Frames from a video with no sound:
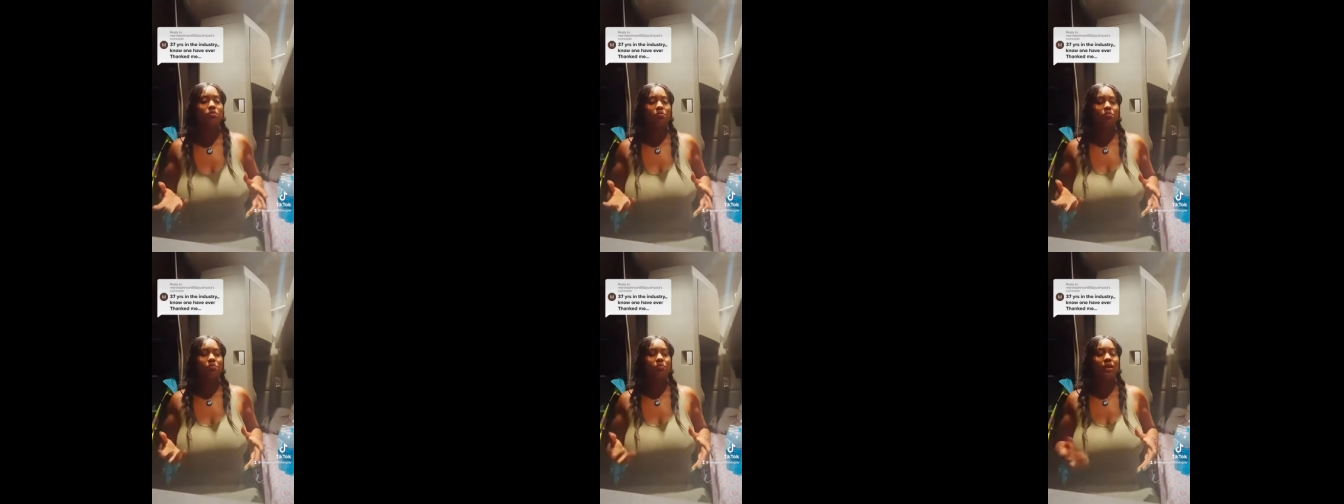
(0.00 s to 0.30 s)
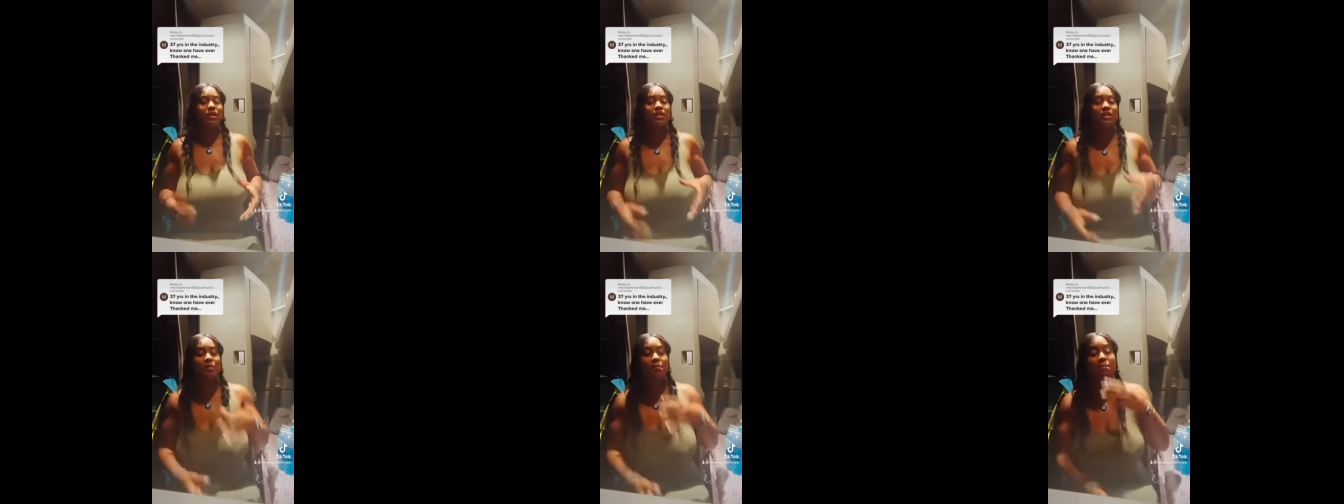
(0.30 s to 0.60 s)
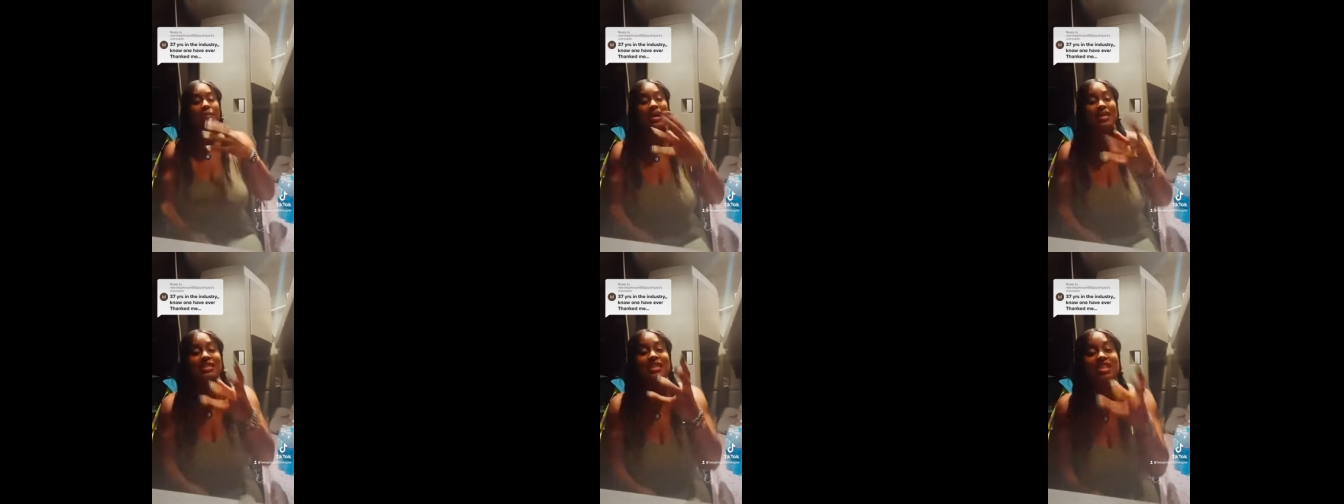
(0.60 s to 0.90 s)
but the
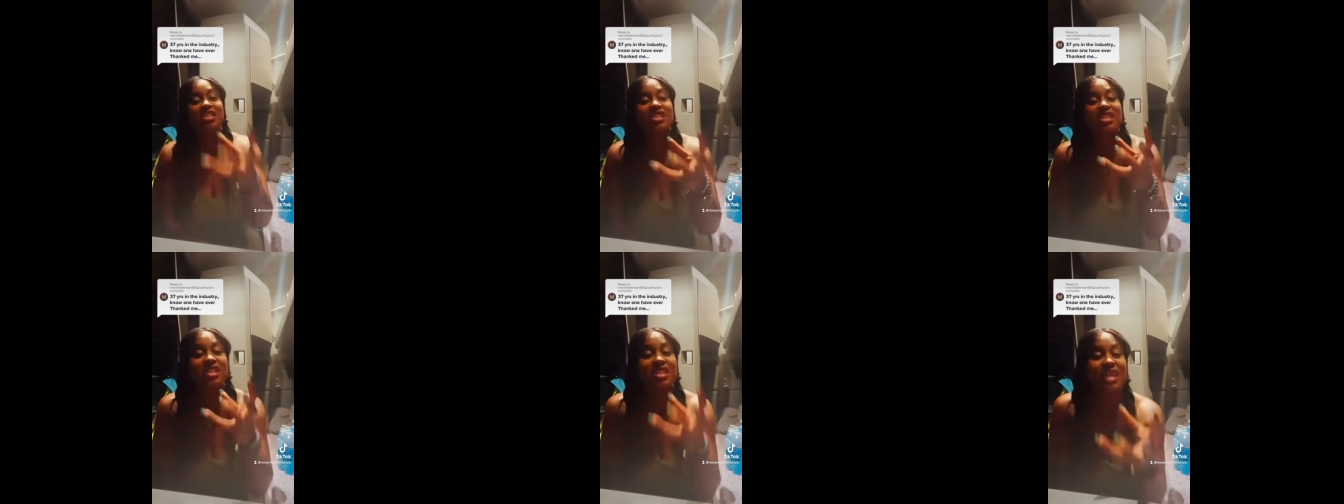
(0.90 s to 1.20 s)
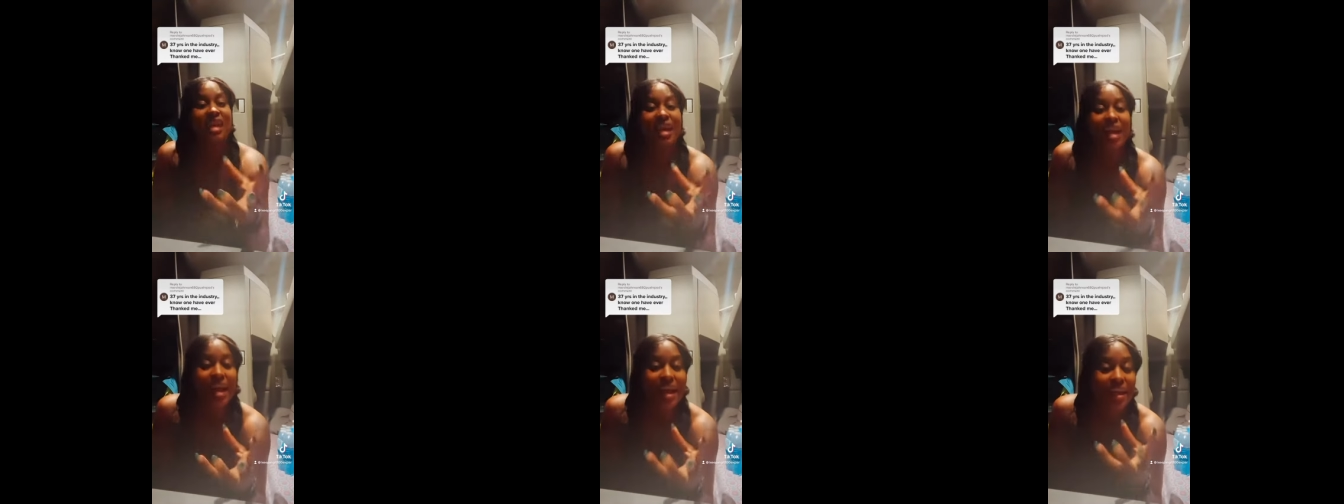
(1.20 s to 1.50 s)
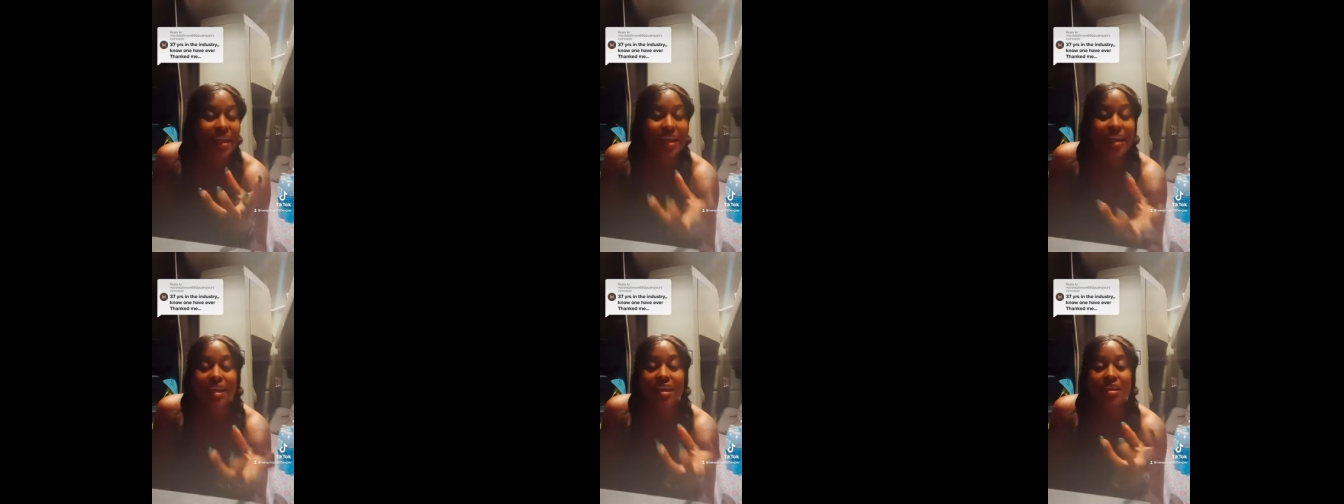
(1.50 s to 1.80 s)
messages that I
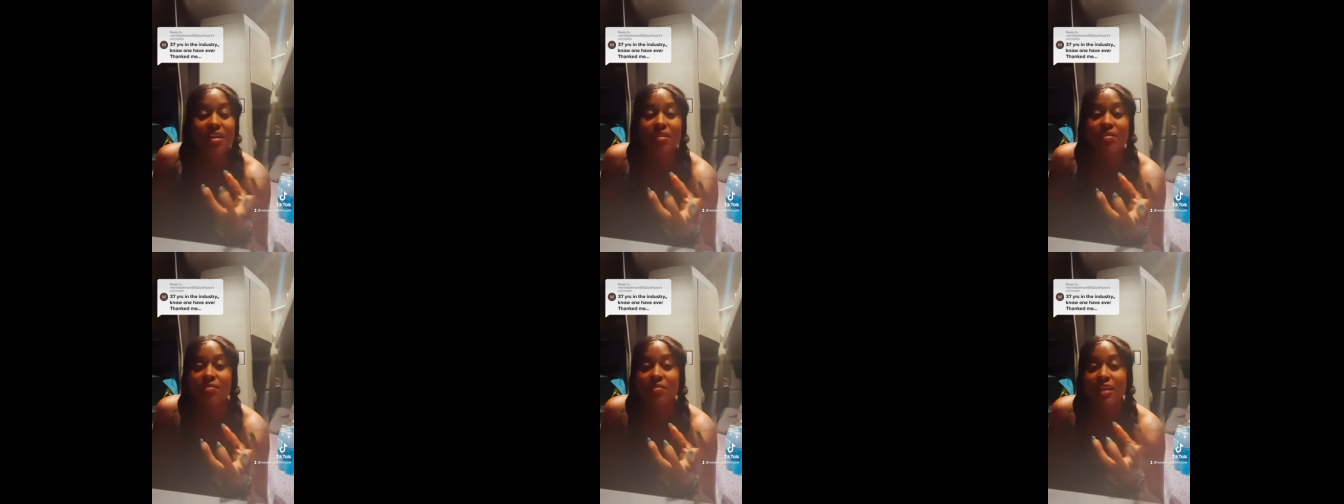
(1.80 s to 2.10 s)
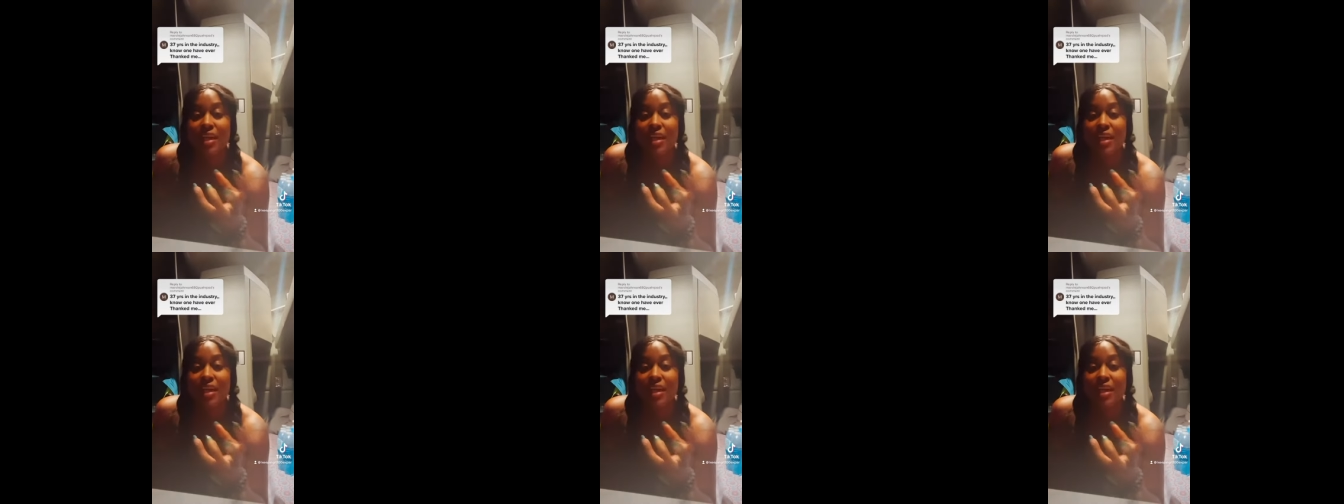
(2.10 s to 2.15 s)
give,